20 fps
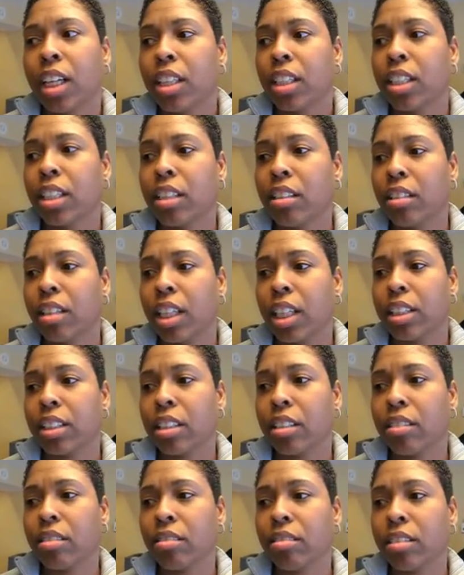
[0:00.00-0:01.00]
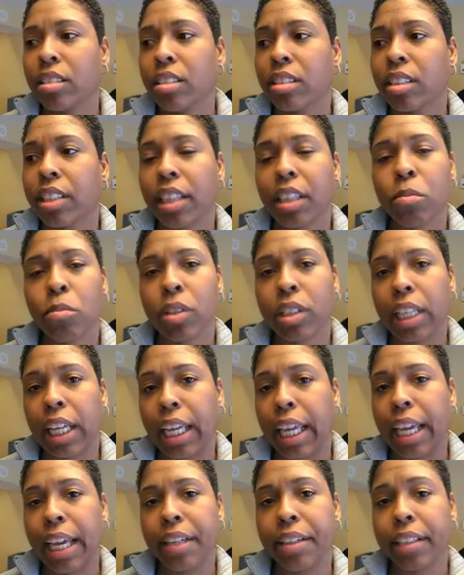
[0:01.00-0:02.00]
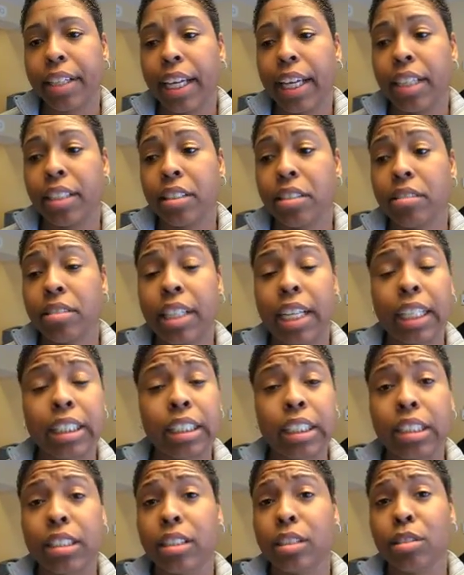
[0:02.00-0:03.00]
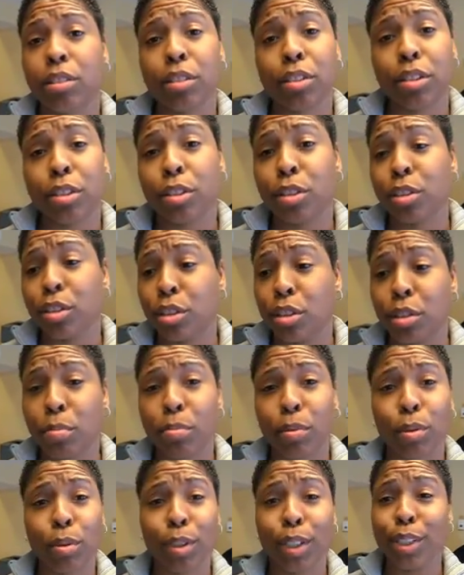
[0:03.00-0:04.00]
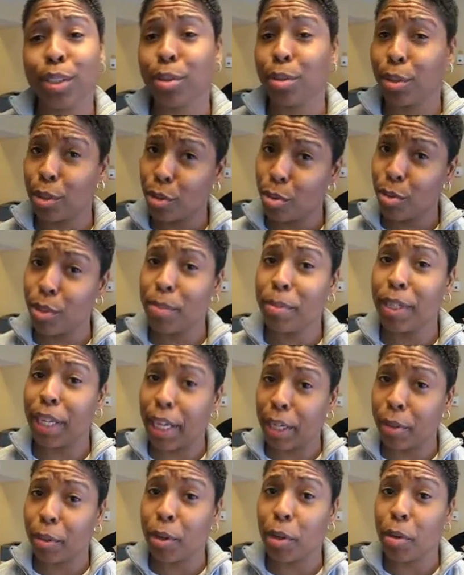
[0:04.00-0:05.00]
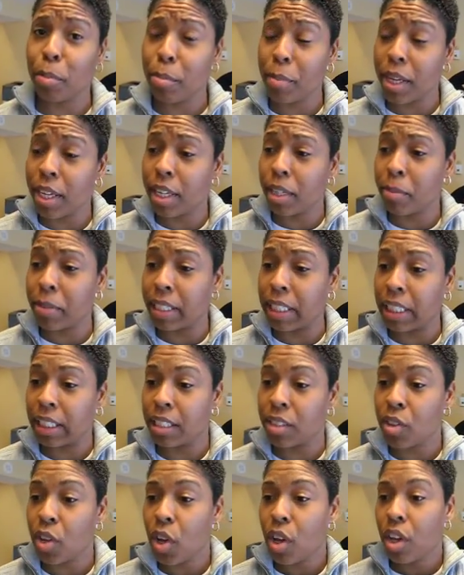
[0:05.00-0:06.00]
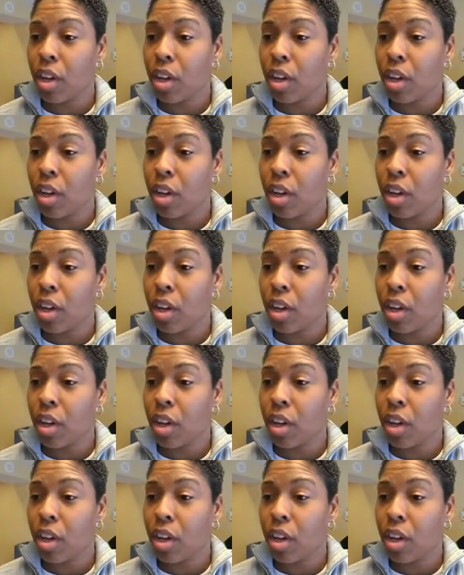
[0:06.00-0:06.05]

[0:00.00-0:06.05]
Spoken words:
You know, I don't tell them what they can or can't do, and actually it's little girls, little boys, grown women, and grown men, because